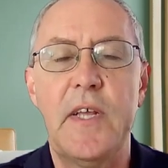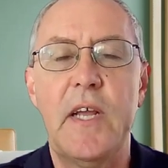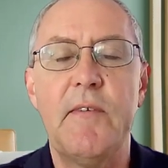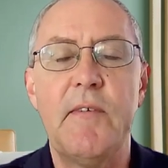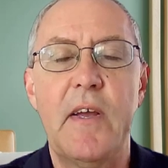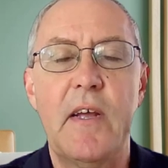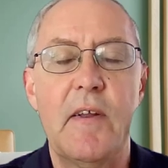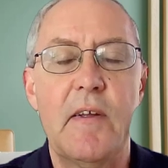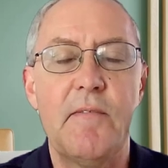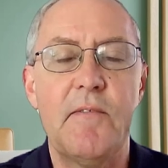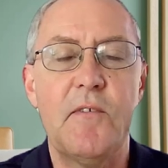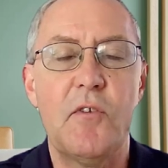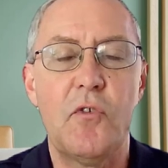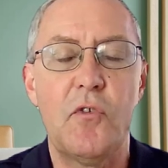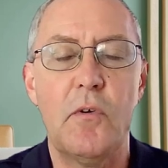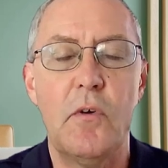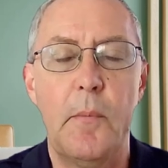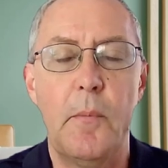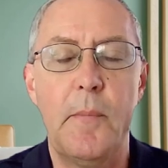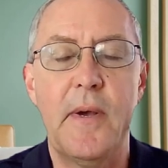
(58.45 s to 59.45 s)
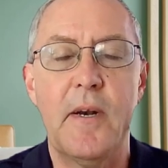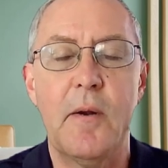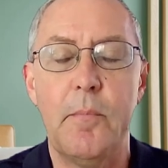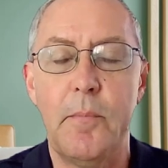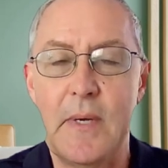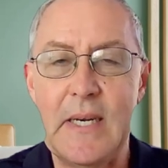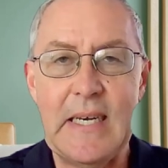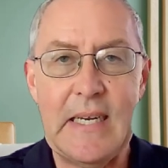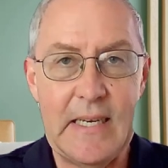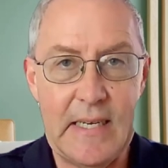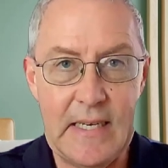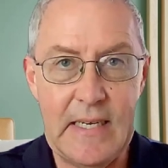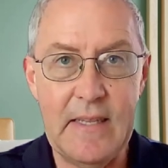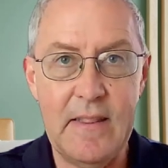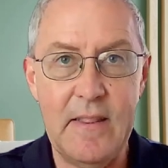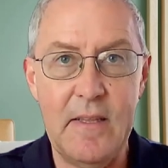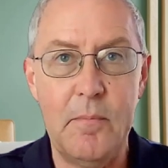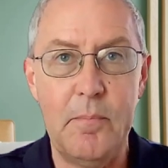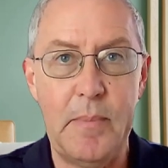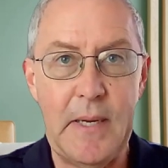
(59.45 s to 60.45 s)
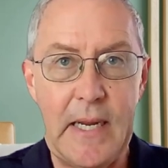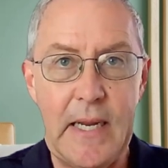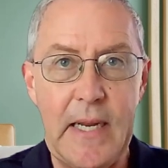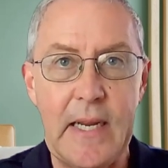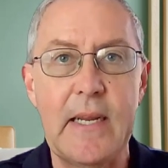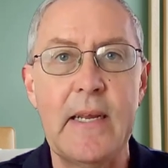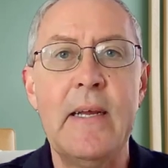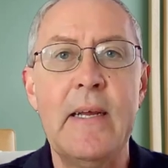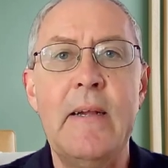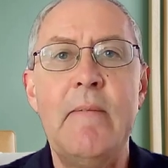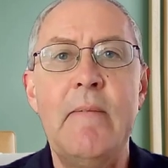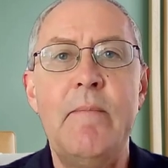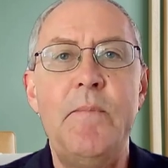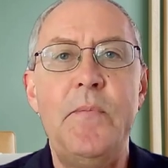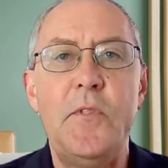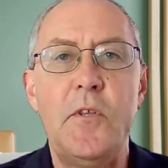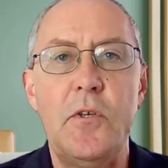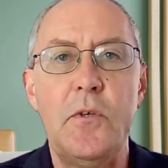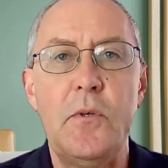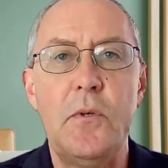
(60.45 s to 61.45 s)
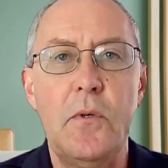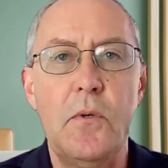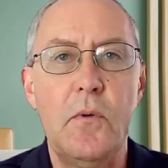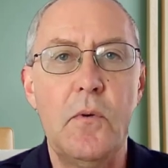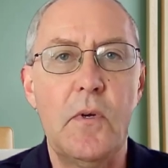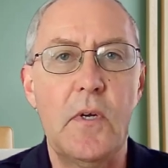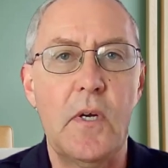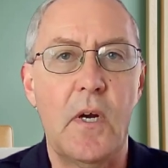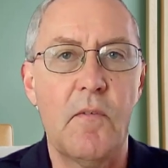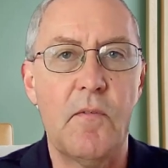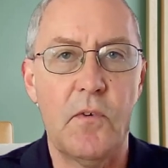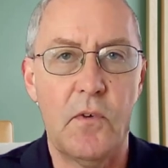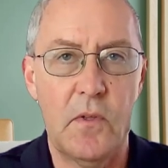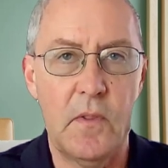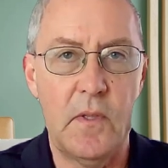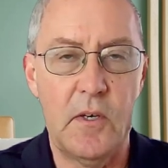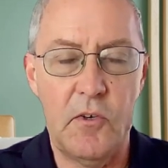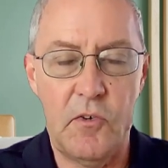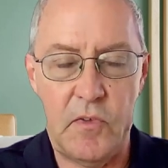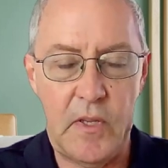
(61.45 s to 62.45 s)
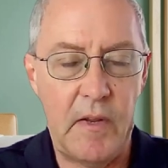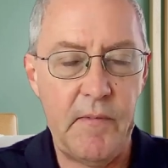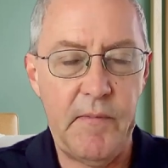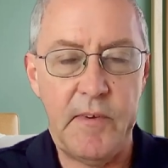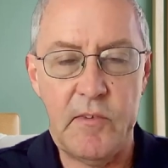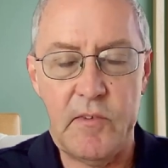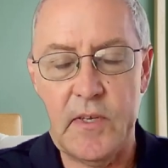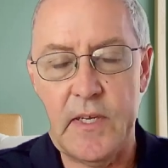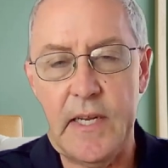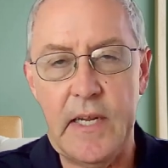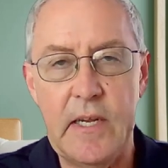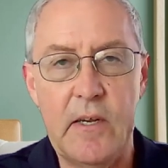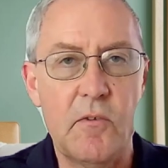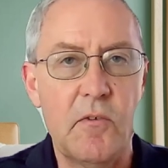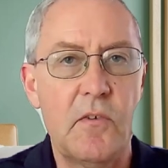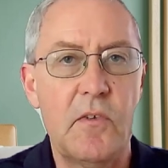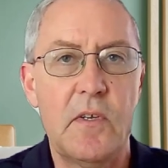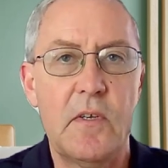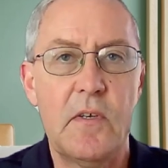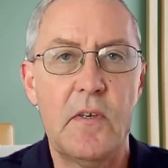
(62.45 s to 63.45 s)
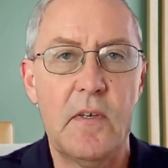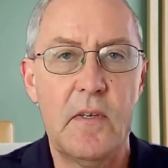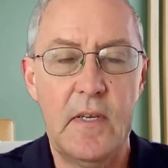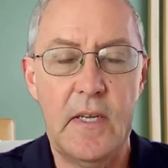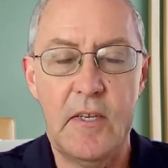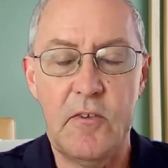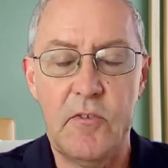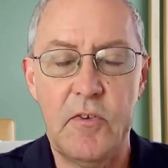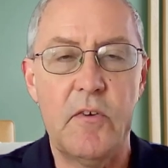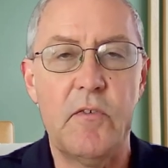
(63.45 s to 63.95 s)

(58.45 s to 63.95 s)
They have to have a certain amount of money in the bank to cover their savings accounts and et